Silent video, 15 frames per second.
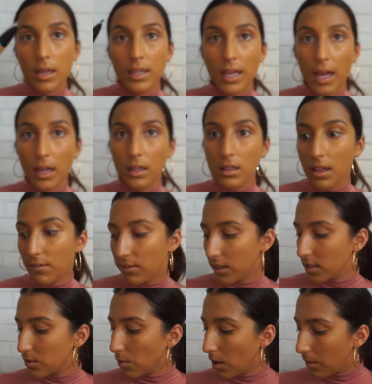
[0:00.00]
yeah, love
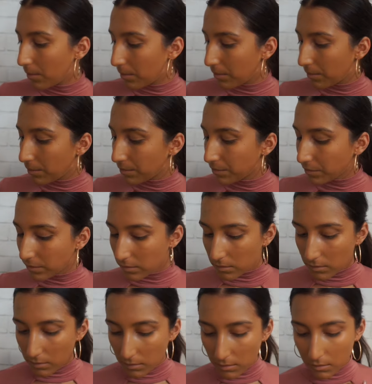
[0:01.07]
this one.
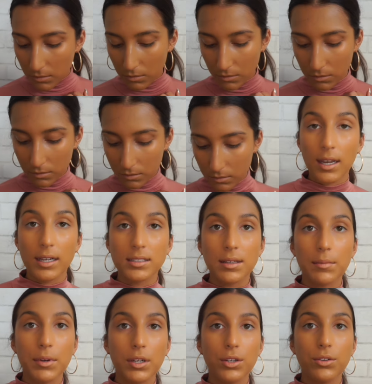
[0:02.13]
Next
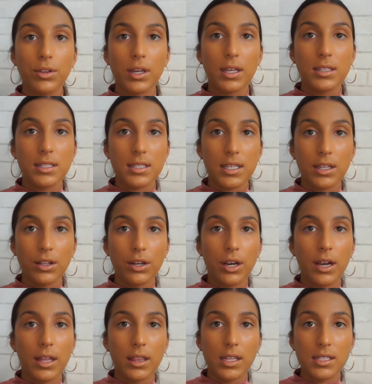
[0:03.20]
I'm going to do the concealer,
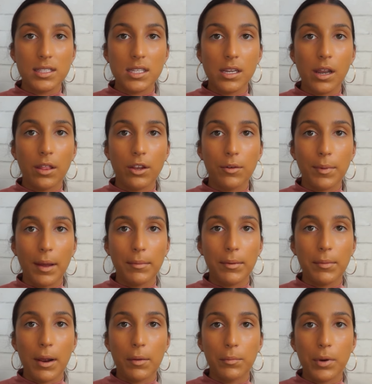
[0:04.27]
and this is another Bobbi
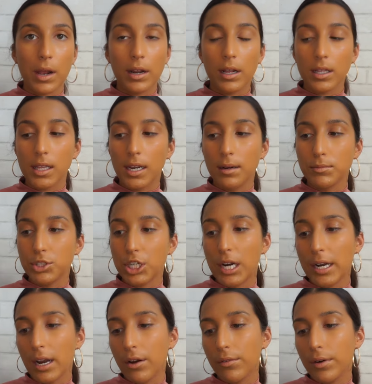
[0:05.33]
Brown product that I'm
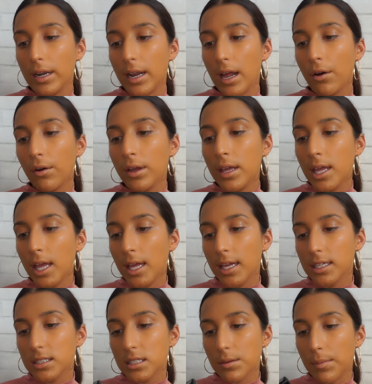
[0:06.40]
trying out right now.
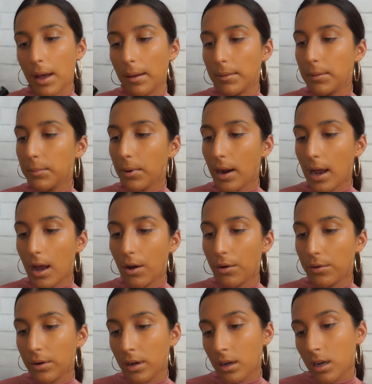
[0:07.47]
It's a Bobbi
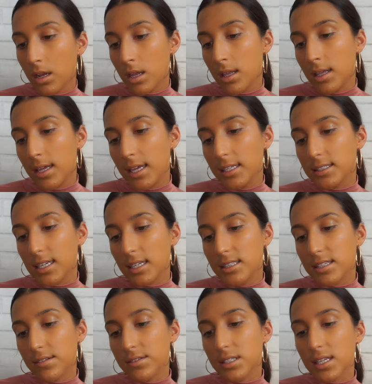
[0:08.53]
Brown
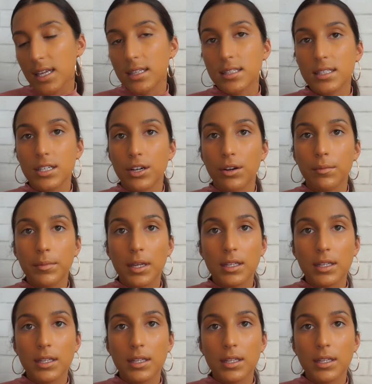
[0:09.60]
Intensive Skin Serum